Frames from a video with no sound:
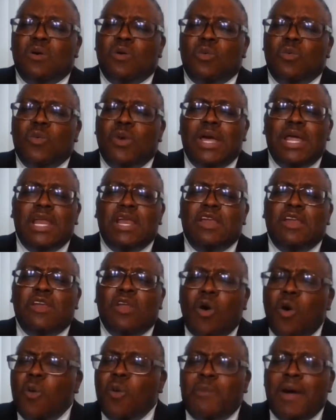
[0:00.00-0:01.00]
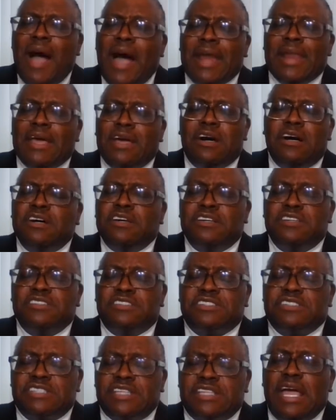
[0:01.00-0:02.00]
when nobody
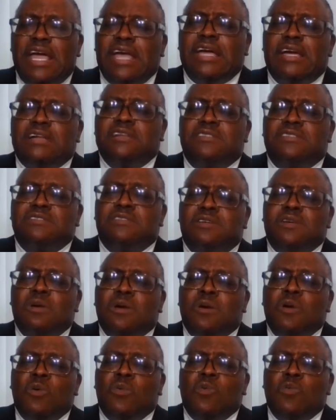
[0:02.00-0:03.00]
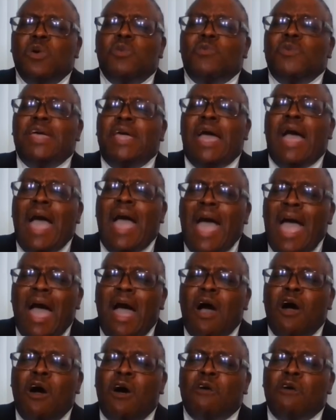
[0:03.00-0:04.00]
understands, when we
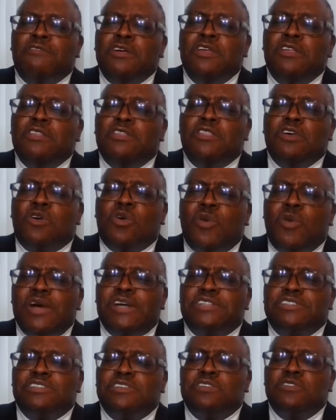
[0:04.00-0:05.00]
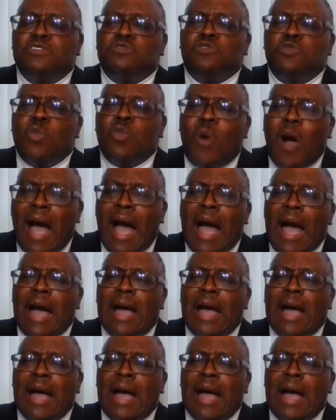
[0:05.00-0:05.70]
have the questions why.